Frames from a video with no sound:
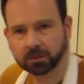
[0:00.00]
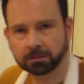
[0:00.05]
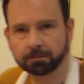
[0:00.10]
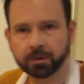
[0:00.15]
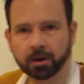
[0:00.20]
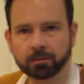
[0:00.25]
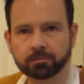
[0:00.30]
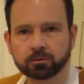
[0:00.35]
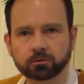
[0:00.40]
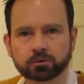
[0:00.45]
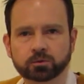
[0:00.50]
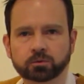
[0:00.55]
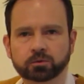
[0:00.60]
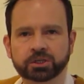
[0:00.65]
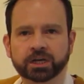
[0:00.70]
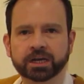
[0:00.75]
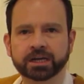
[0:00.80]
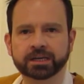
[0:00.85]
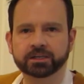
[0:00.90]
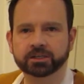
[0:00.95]
The bubbles will
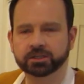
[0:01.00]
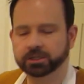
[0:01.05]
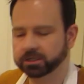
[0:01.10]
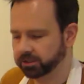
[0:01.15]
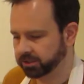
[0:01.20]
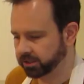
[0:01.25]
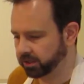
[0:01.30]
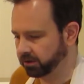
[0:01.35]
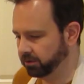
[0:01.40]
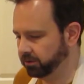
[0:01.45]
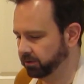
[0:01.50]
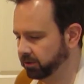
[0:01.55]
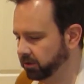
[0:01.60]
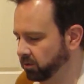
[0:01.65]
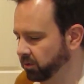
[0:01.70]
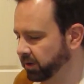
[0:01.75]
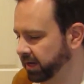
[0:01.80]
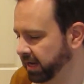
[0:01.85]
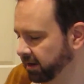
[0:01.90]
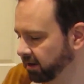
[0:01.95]
change, so you'll
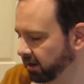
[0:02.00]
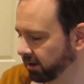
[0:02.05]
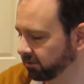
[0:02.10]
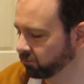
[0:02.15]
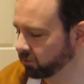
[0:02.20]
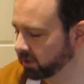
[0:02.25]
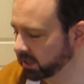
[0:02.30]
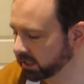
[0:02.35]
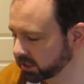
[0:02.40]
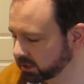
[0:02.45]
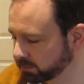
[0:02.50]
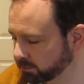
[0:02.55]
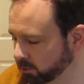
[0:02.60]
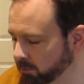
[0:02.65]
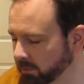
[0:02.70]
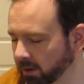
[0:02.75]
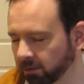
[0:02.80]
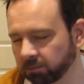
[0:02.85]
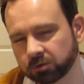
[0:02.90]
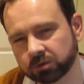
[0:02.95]
get like really small
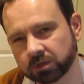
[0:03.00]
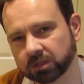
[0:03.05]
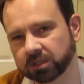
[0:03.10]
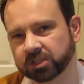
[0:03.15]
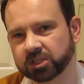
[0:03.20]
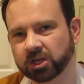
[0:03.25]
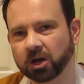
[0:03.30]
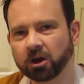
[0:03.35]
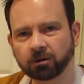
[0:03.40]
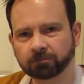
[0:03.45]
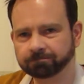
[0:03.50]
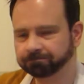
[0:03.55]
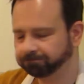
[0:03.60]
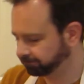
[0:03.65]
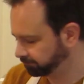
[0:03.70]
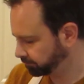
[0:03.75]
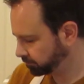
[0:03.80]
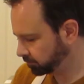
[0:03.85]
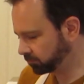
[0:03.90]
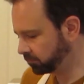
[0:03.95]
bubbles at the start,
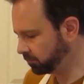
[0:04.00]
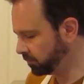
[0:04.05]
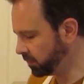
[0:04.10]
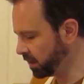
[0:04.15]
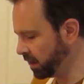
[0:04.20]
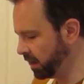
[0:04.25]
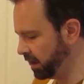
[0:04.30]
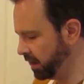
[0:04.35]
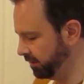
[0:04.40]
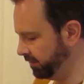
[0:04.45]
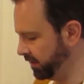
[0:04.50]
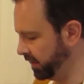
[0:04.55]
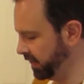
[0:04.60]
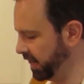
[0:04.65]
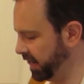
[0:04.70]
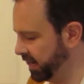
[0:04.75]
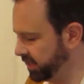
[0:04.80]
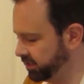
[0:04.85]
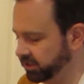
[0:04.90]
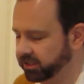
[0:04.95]
and then
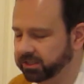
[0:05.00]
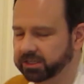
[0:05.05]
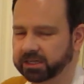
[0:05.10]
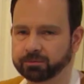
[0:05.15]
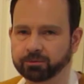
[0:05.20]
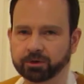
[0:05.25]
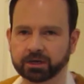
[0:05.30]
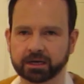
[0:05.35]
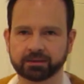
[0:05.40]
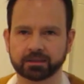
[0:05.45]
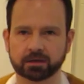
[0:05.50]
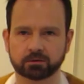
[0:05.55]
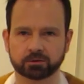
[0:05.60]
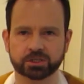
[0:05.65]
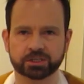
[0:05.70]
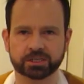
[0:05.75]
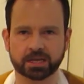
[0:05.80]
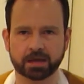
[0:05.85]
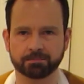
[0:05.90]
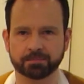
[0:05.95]
as you're simmering it, they'll
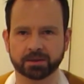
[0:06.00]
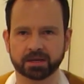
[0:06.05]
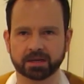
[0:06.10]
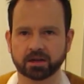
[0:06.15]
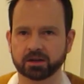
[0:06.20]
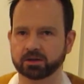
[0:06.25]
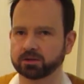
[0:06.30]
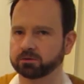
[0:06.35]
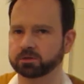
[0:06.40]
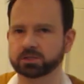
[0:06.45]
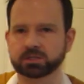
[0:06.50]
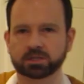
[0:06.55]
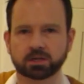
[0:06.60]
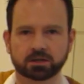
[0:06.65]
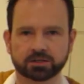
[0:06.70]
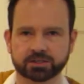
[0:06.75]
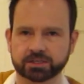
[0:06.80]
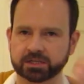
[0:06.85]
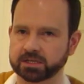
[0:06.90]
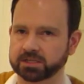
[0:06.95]
just get bigger and you'll just
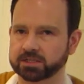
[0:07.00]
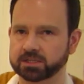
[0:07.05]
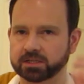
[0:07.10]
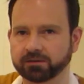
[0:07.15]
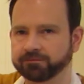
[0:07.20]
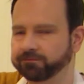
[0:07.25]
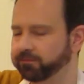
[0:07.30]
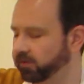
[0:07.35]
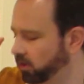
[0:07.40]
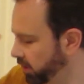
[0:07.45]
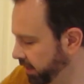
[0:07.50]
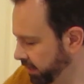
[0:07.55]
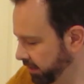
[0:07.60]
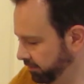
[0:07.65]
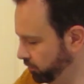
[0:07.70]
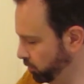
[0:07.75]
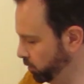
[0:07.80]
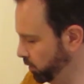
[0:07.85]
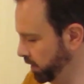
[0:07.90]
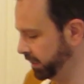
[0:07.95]
start seeing stuff flying
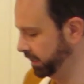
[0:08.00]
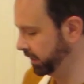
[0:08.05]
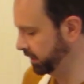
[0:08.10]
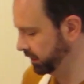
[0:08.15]
everywhere.